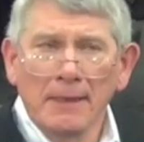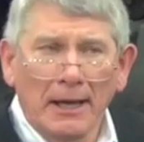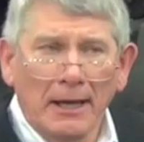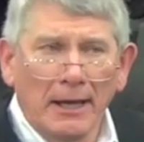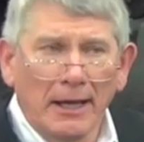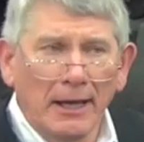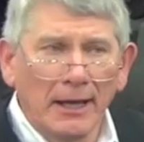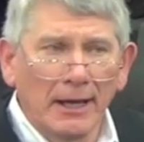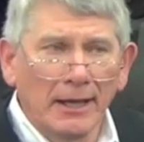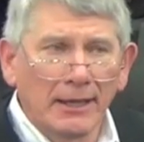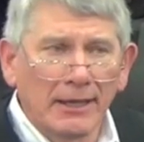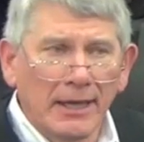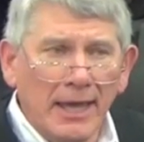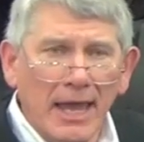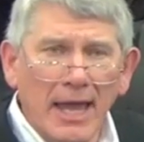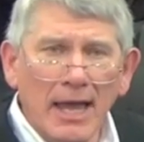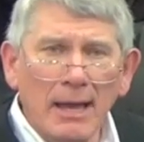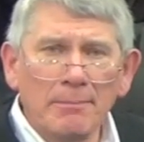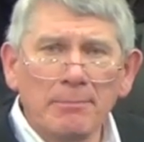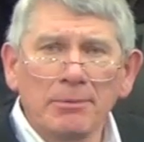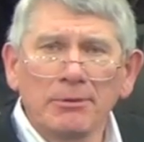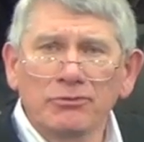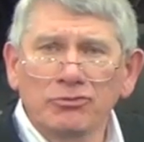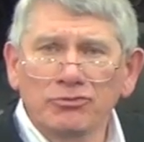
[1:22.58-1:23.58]
uh,
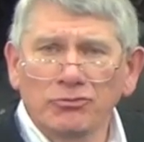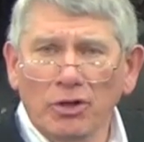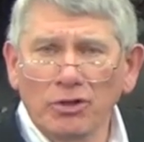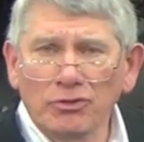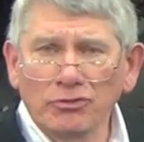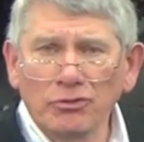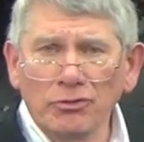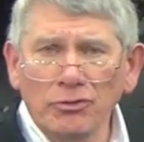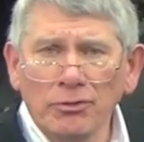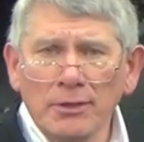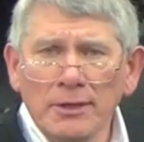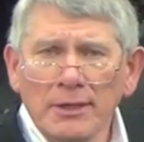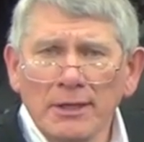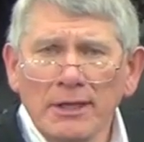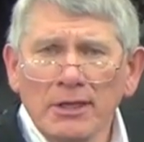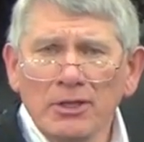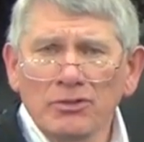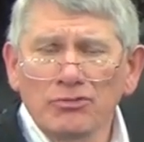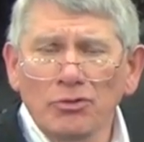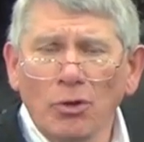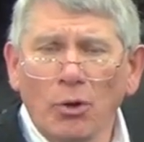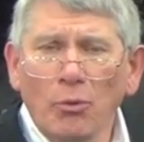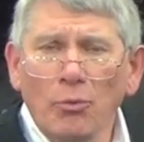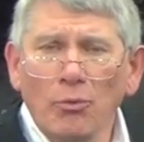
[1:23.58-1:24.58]
cab structure,
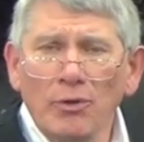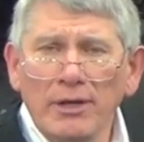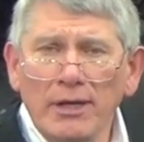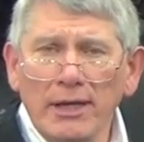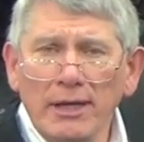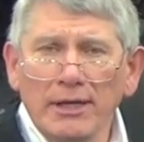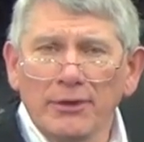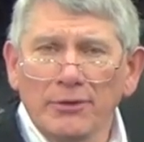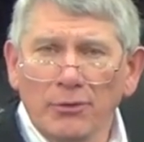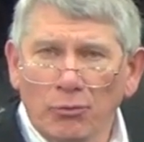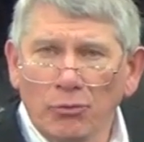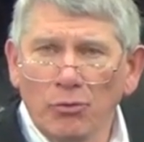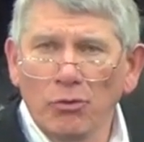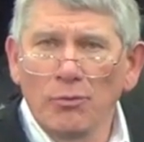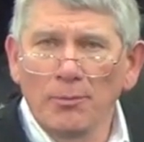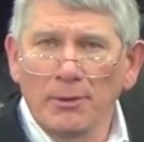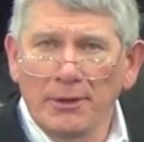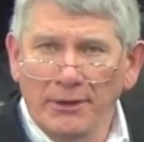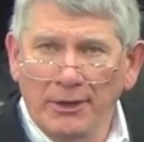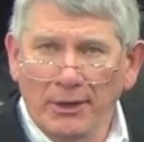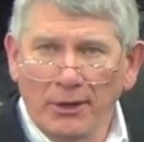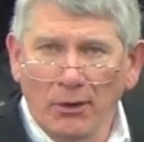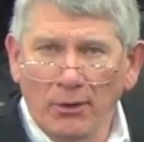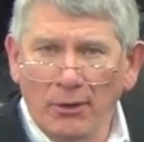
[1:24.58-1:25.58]
so we needed the
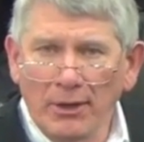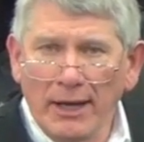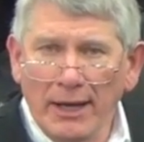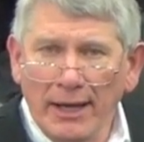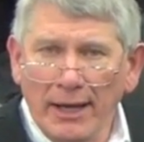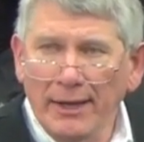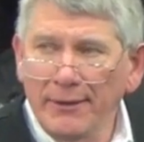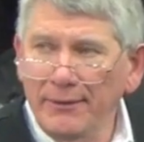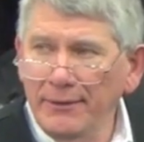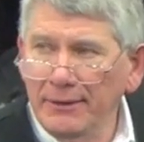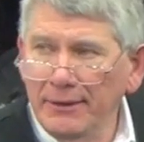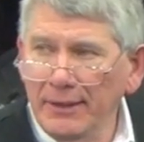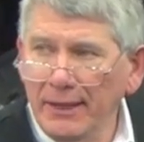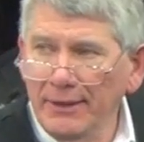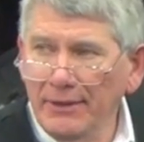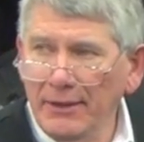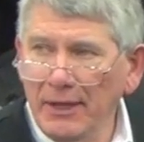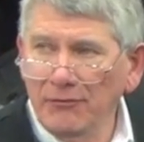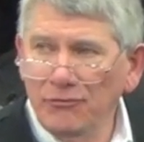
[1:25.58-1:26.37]
room in there, and uh,